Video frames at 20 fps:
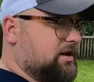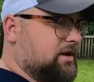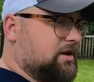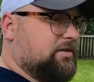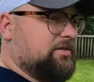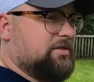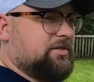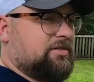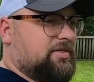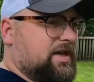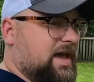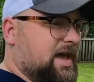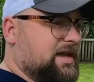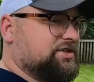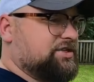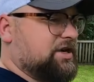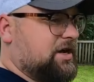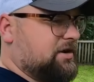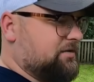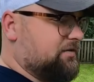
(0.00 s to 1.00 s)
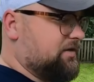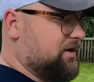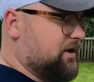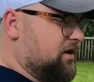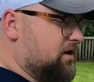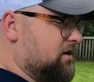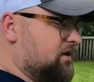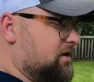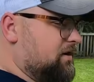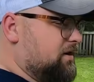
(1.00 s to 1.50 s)
get all the thatch out of
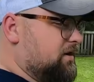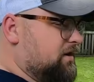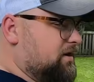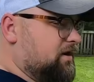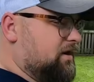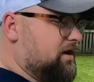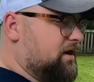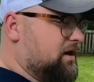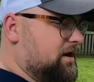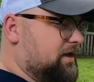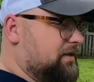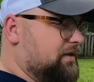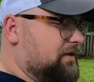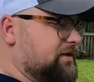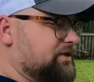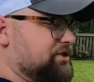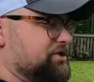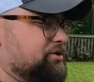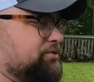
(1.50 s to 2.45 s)
there. And then they